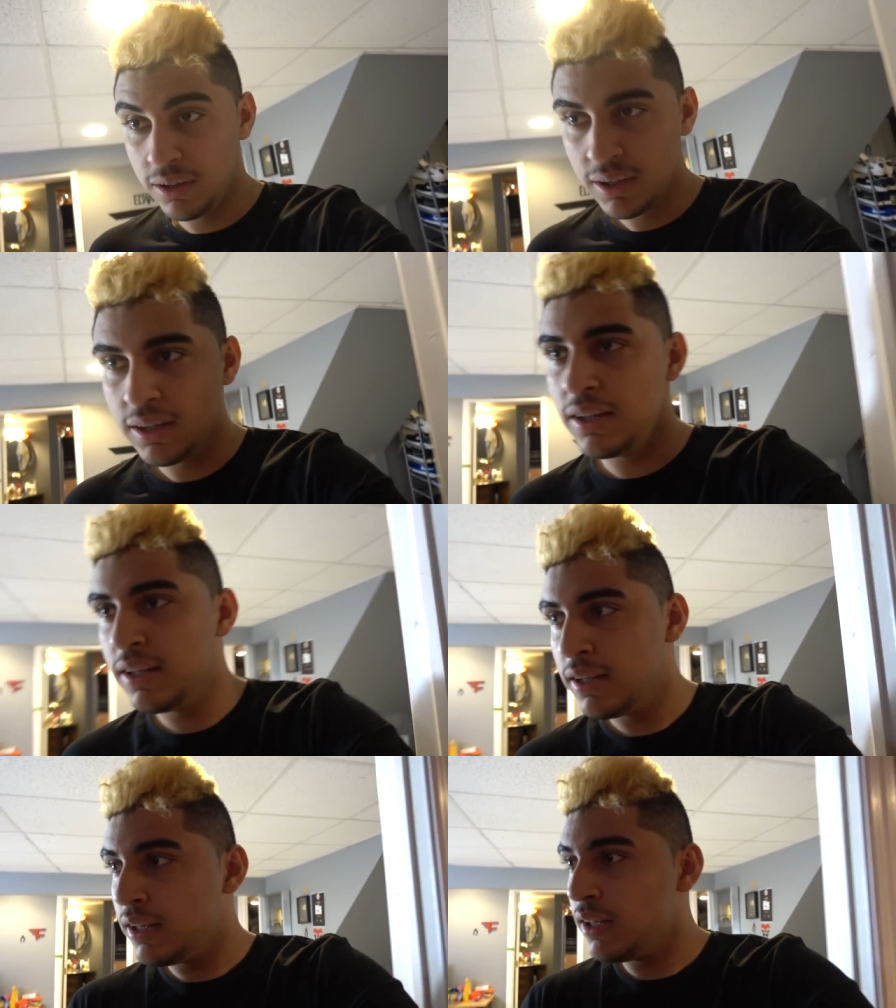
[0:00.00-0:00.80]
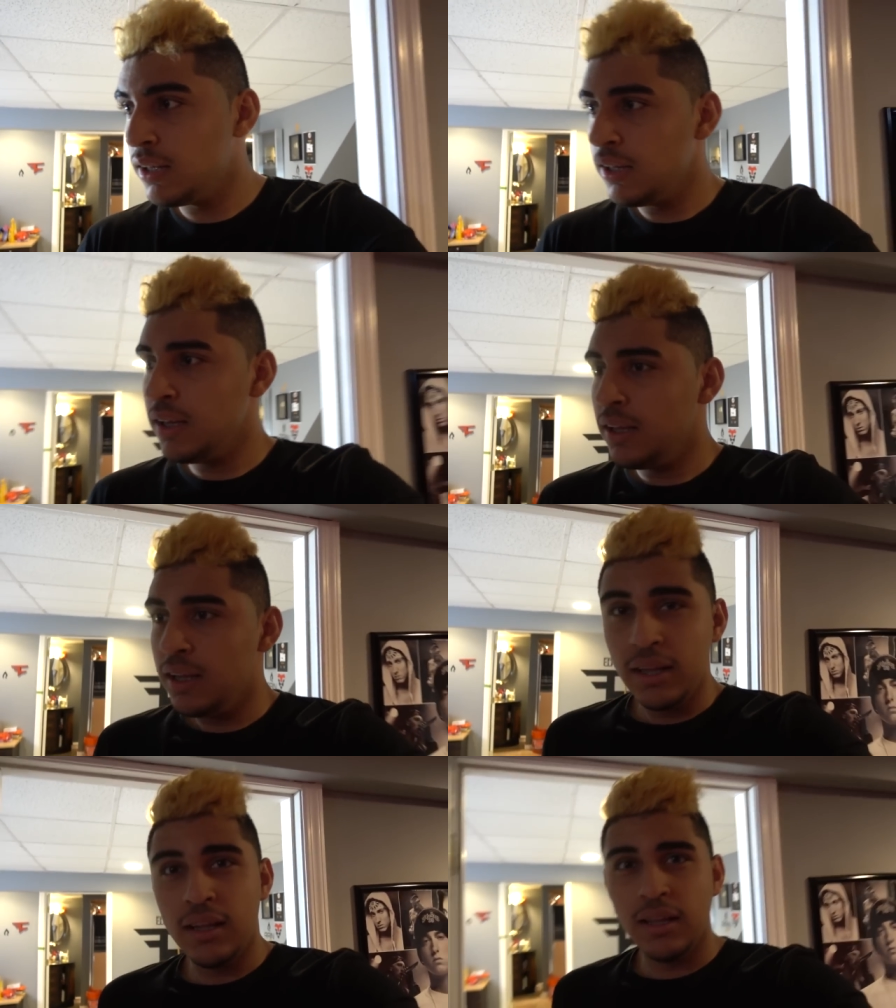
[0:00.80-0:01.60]
And she gets bleach on her
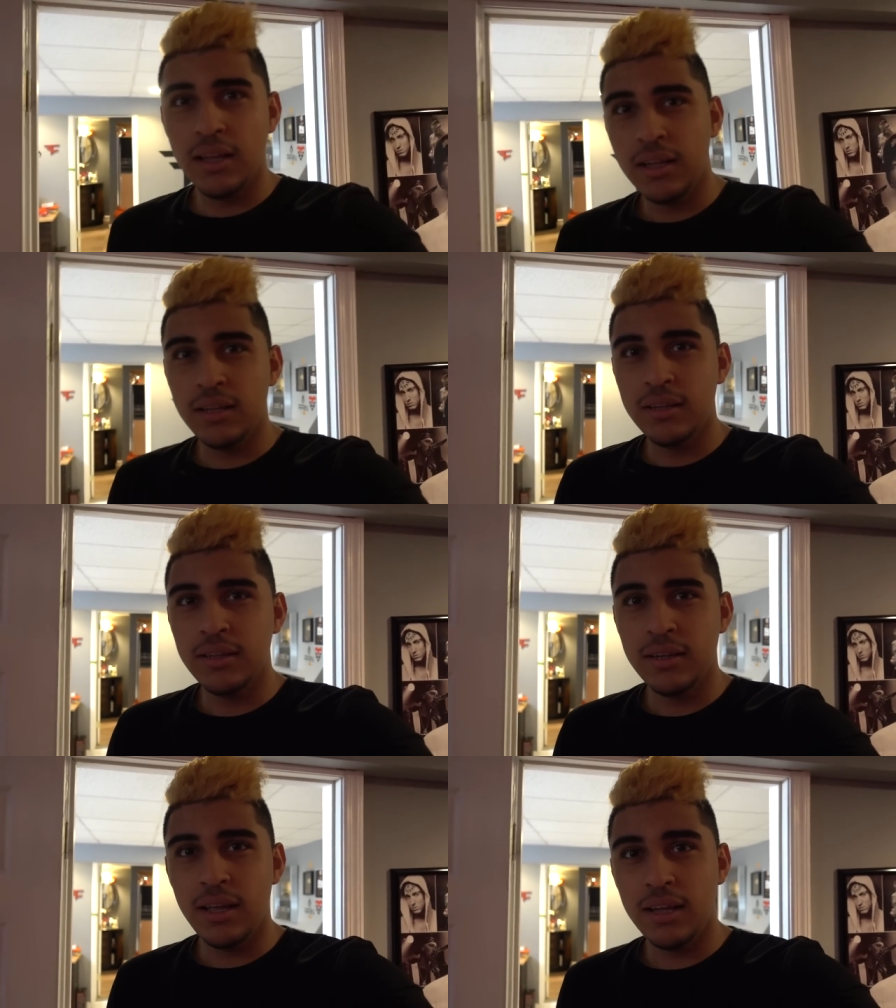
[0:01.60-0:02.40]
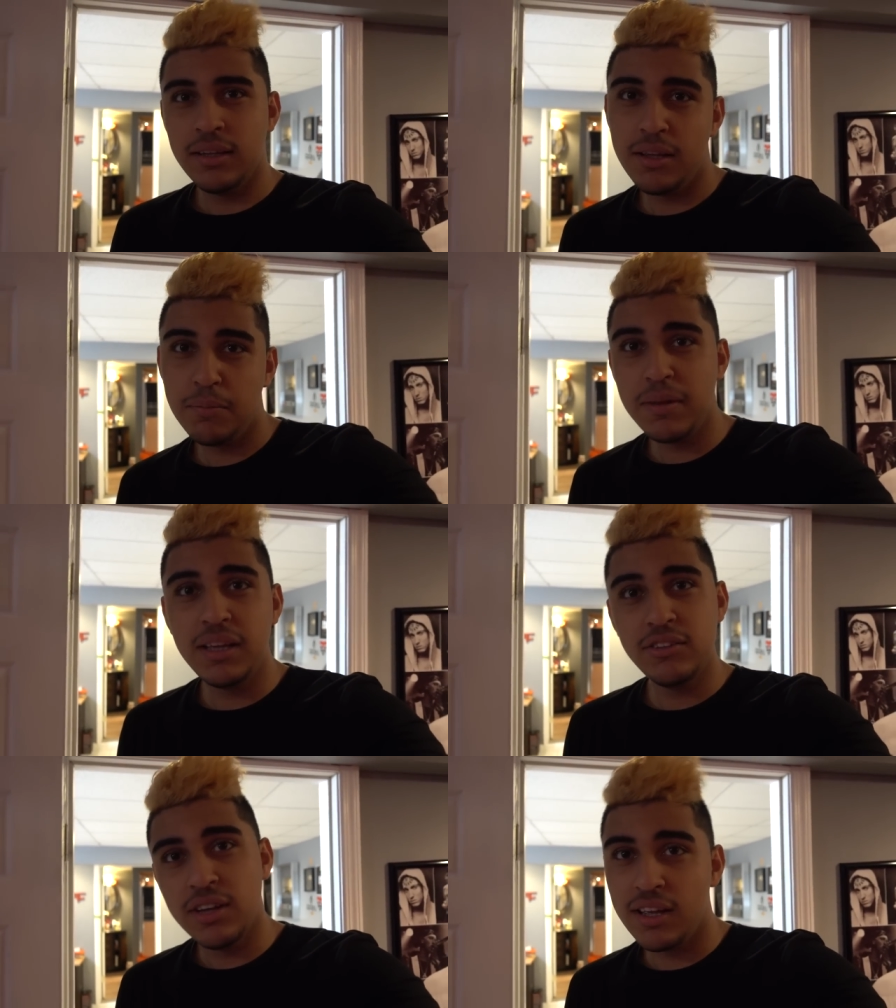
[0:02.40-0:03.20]
t-shirt. This
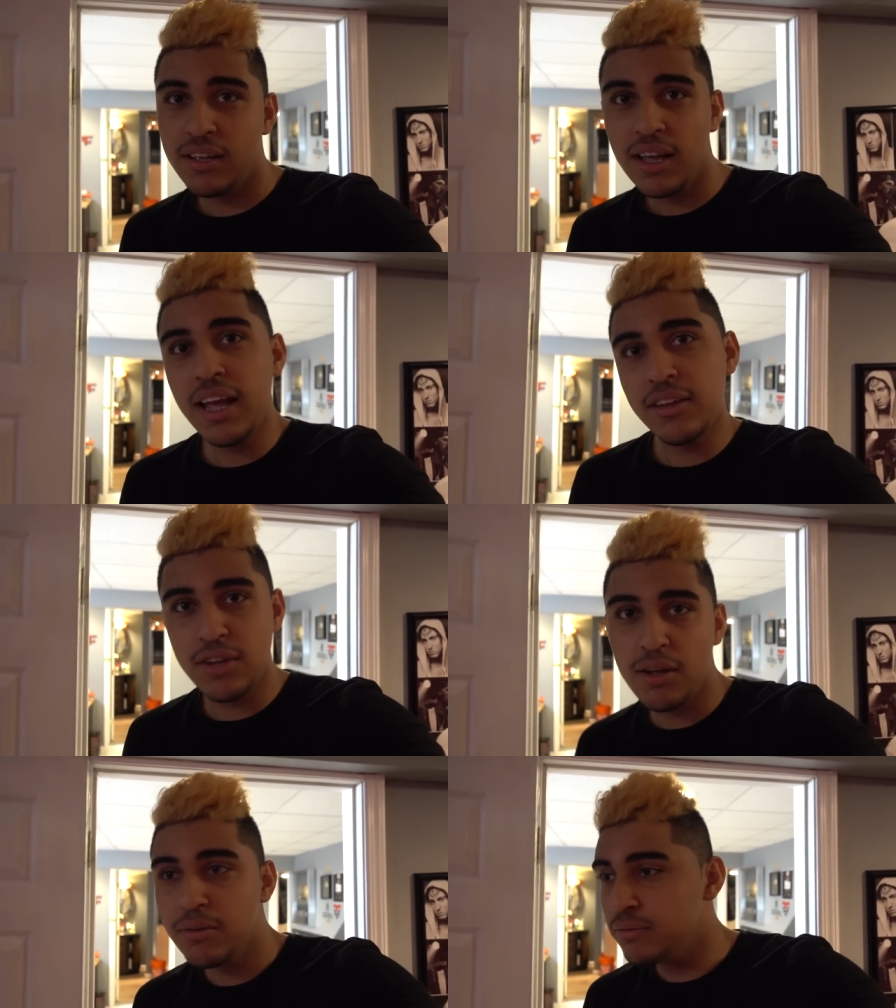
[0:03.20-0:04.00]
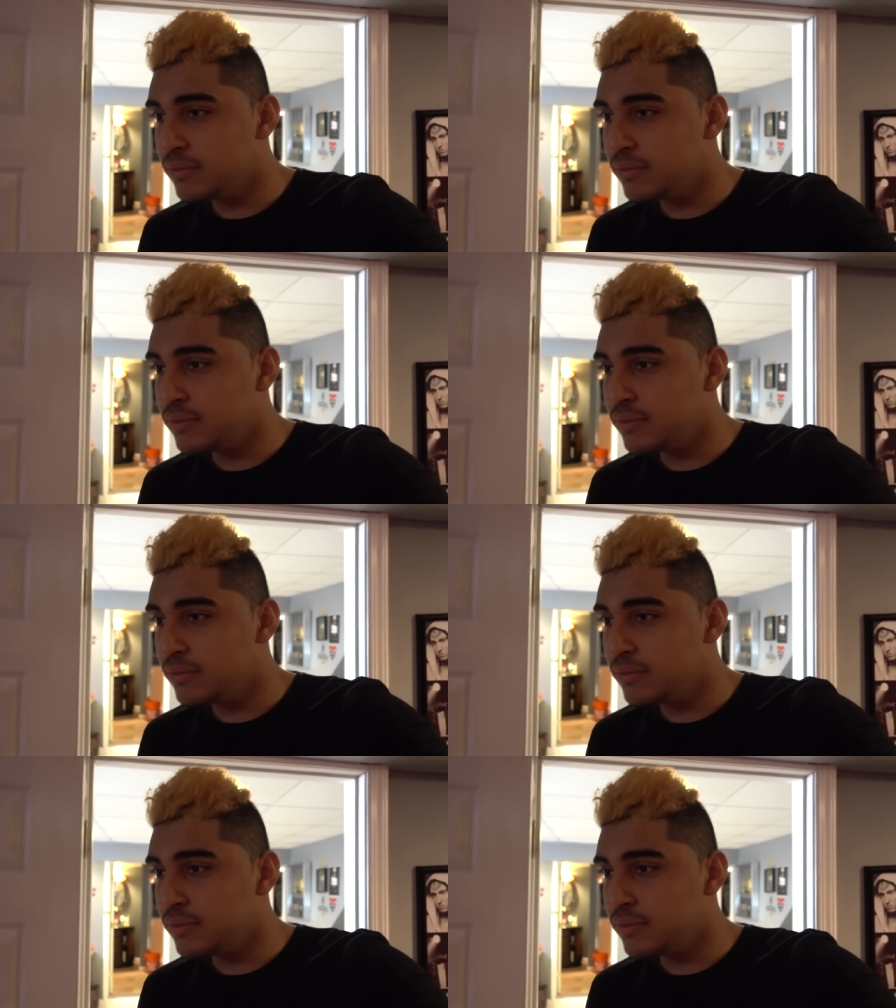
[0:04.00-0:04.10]
bleach her uh, asshole.